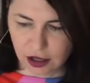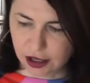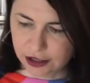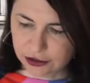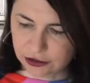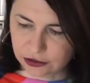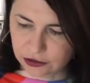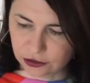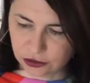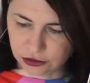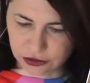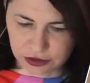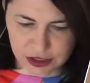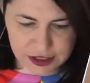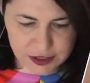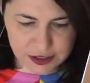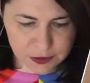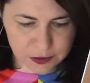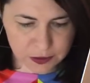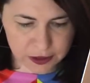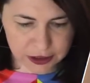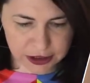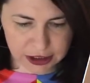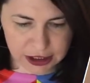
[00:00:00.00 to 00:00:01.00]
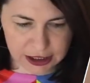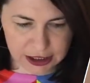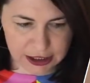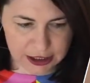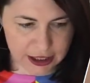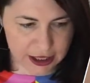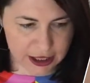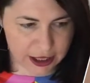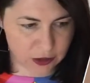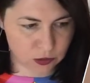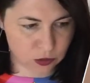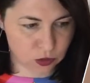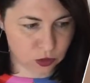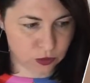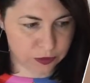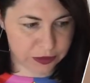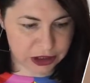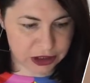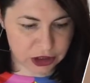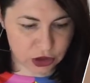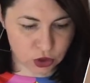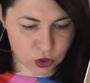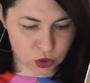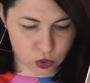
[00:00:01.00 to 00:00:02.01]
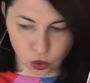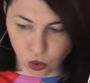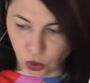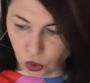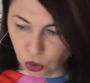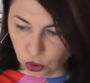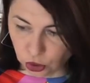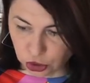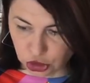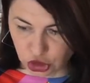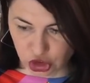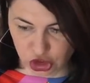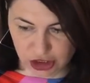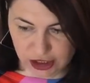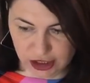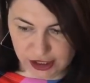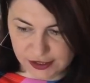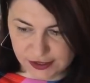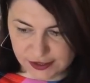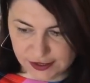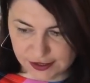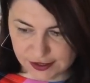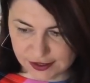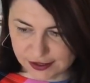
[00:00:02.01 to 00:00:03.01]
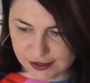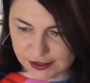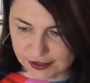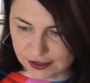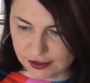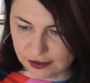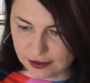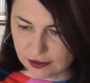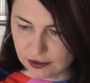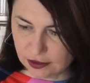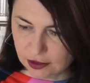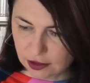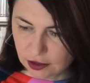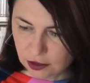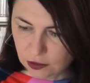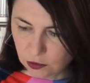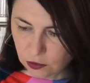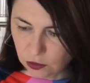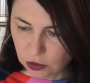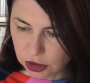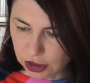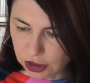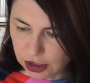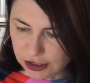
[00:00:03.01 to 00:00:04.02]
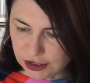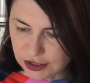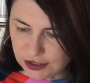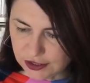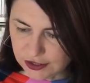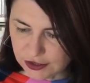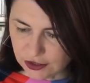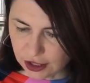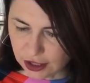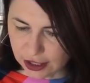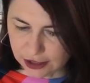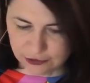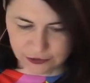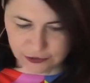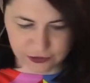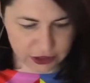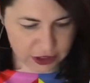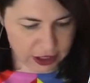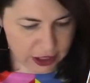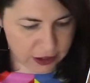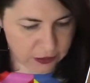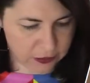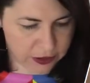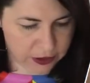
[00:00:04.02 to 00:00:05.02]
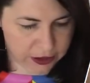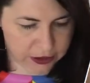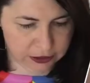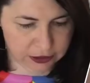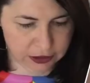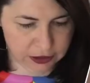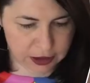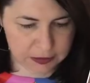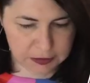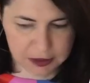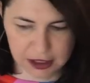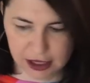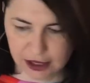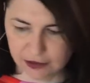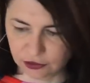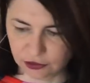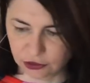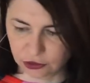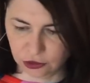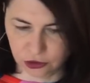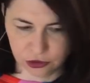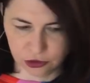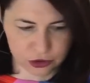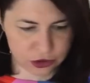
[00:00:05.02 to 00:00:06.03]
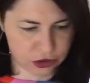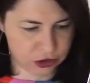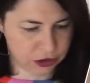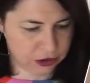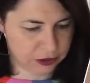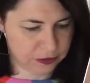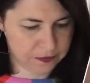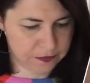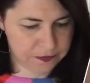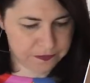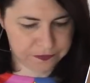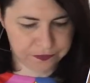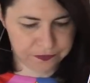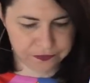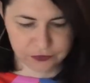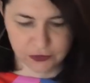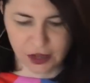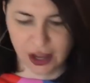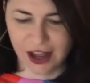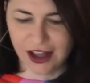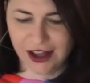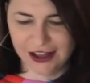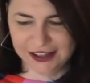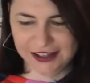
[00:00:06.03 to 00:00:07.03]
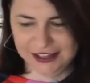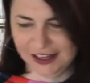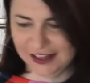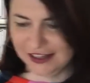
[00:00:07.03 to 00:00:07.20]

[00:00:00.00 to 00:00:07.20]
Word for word: I thought this one here will be gorgeous. What did I decide for that one? Let me have a look. Ah,